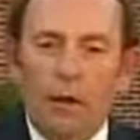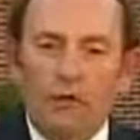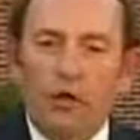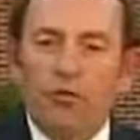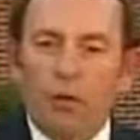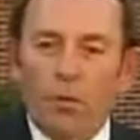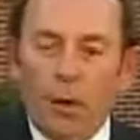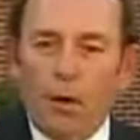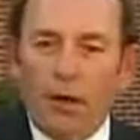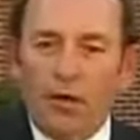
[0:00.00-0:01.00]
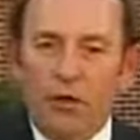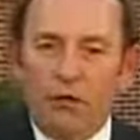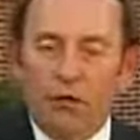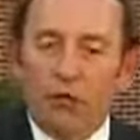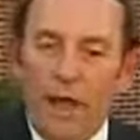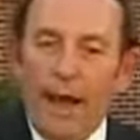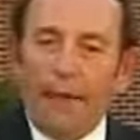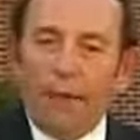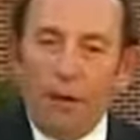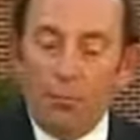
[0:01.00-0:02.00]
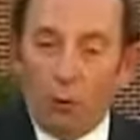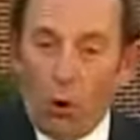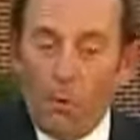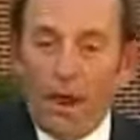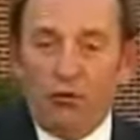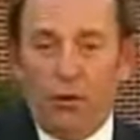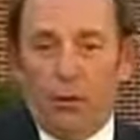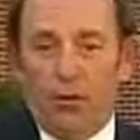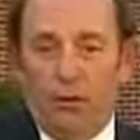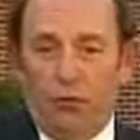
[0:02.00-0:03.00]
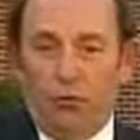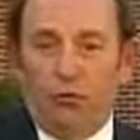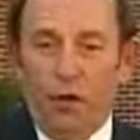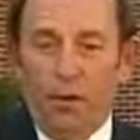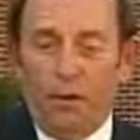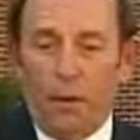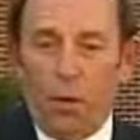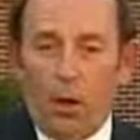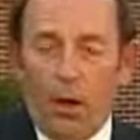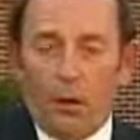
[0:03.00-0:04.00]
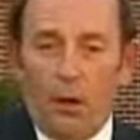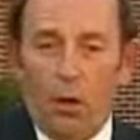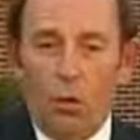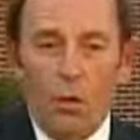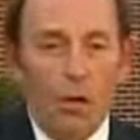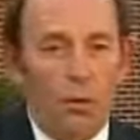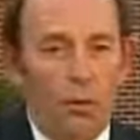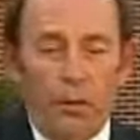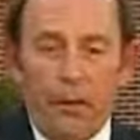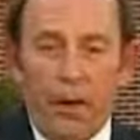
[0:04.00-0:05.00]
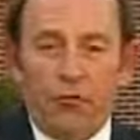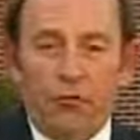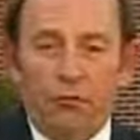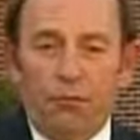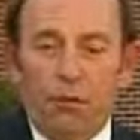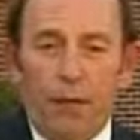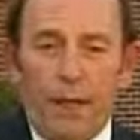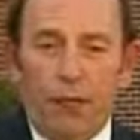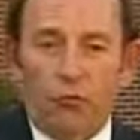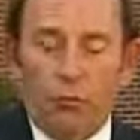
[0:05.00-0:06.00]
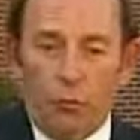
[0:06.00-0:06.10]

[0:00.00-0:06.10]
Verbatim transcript: Teach for America teachers and the probationary teachers that they to let go within the next few days.